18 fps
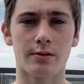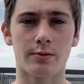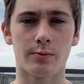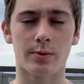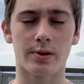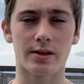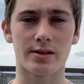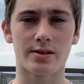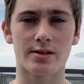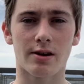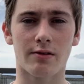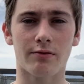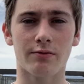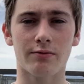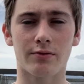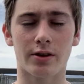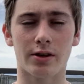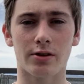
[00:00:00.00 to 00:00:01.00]
with
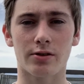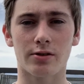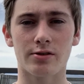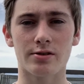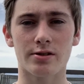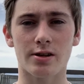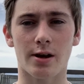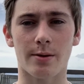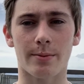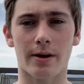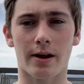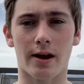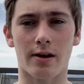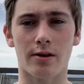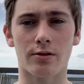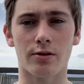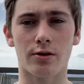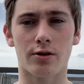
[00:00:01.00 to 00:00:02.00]
7 videos coming
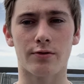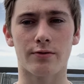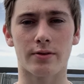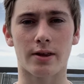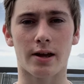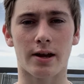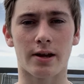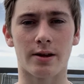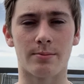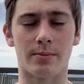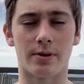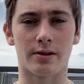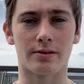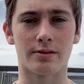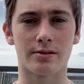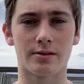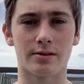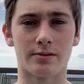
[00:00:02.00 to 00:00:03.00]
out over the 8
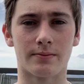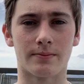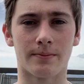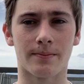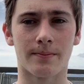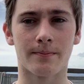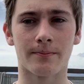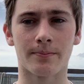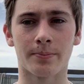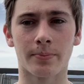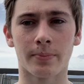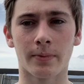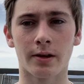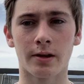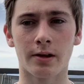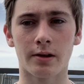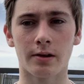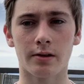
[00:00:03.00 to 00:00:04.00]
months,
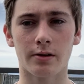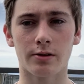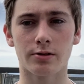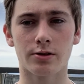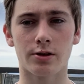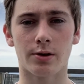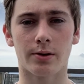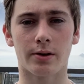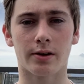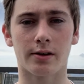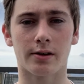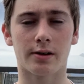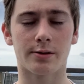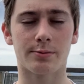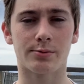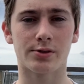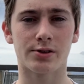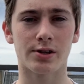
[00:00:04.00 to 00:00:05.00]
showing
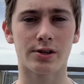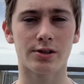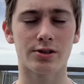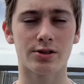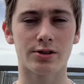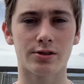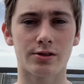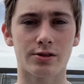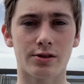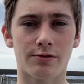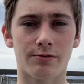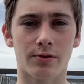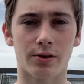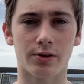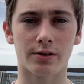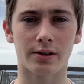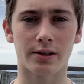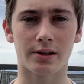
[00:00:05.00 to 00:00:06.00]
a projection of
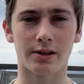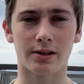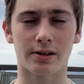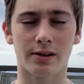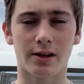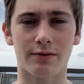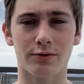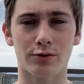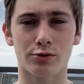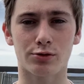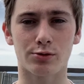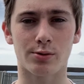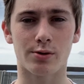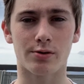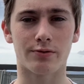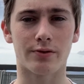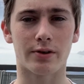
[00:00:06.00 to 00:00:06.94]
only 11 or 12